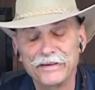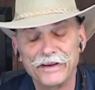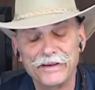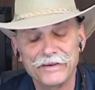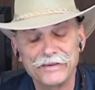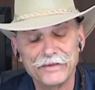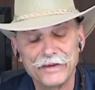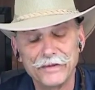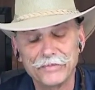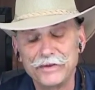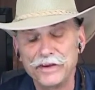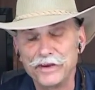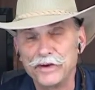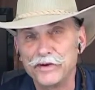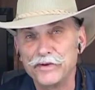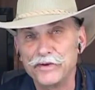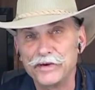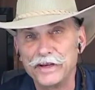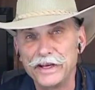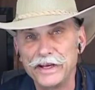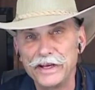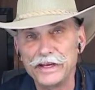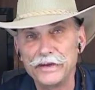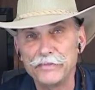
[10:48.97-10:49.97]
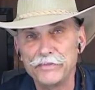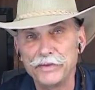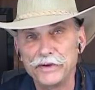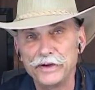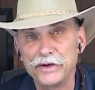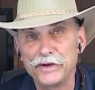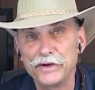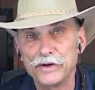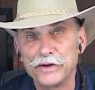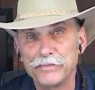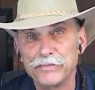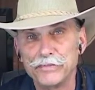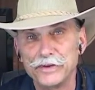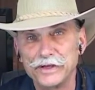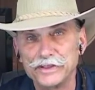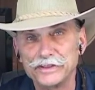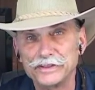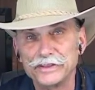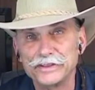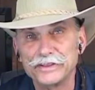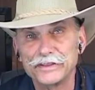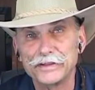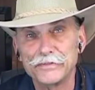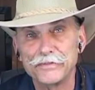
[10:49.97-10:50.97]
is something you need to put in your
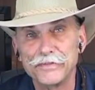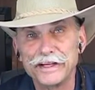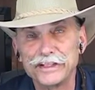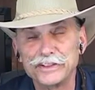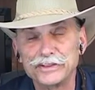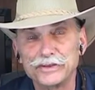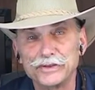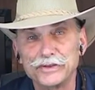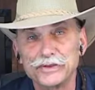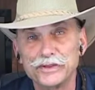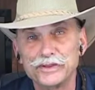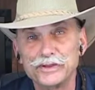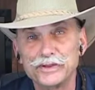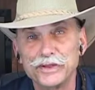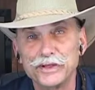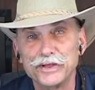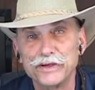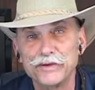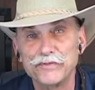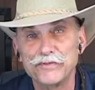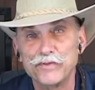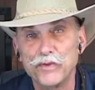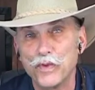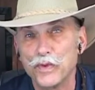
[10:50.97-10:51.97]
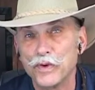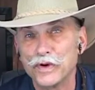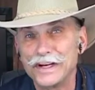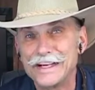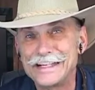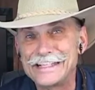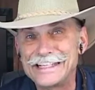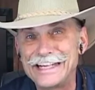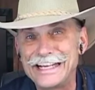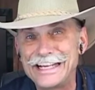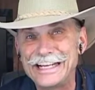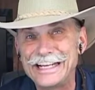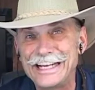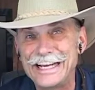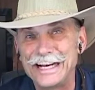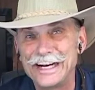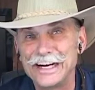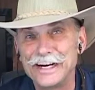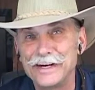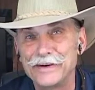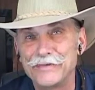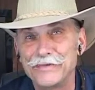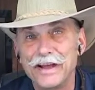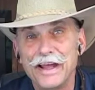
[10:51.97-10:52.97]
budget to make sure that you can afford to take
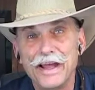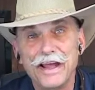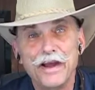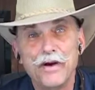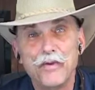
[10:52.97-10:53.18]
care of